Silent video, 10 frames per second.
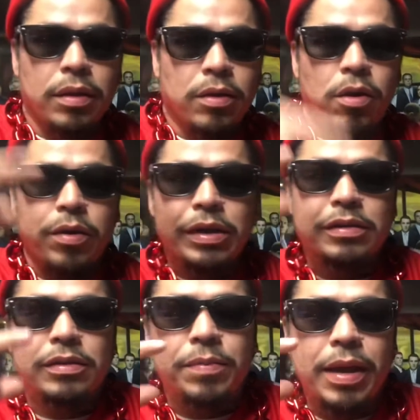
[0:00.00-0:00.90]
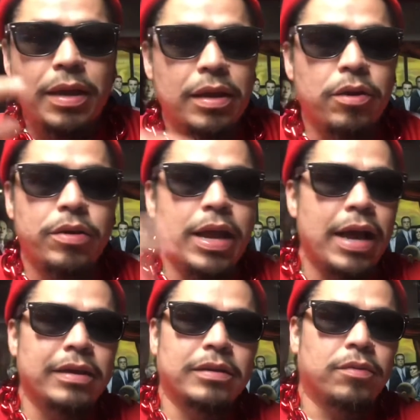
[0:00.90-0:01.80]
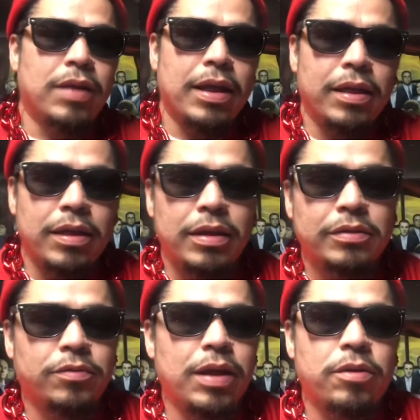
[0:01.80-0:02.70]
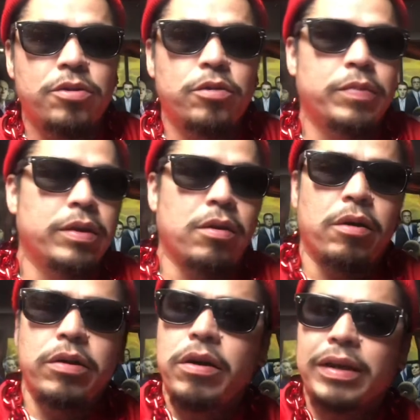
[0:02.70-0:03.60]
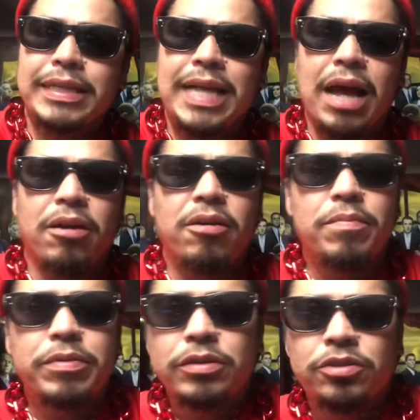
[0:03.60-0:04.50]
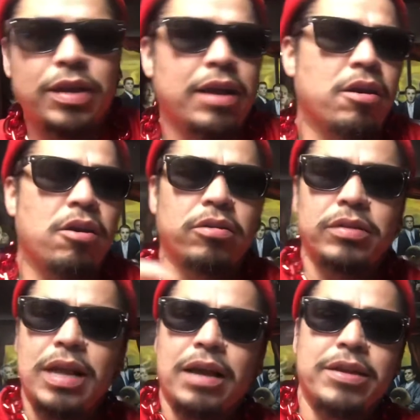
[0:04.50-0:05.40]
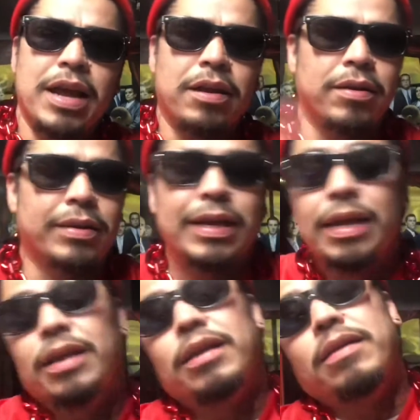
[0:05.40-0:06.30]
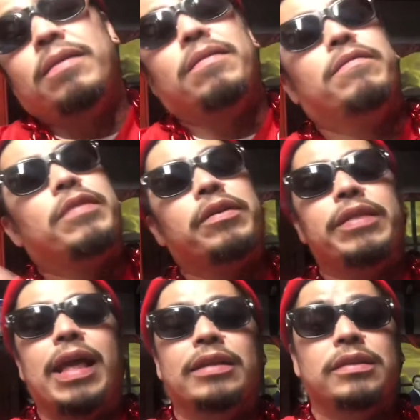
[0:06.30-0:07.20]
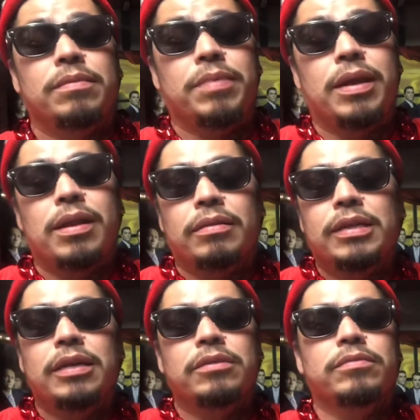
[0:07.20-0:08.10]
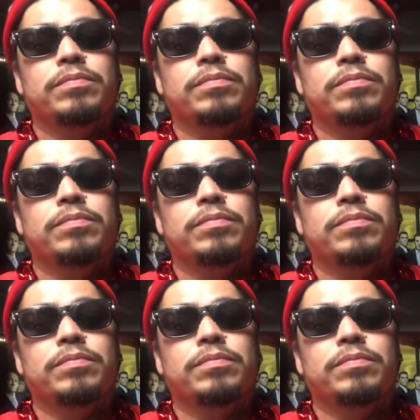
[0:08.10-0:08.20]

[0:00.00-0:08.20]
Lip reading: Oh, he's the bad. Oh, yeah, he's the right QB. Oh, no, he's not. Oh, put Trey. Oh, not yet. Oh, fuck all that shit, man. I tell you.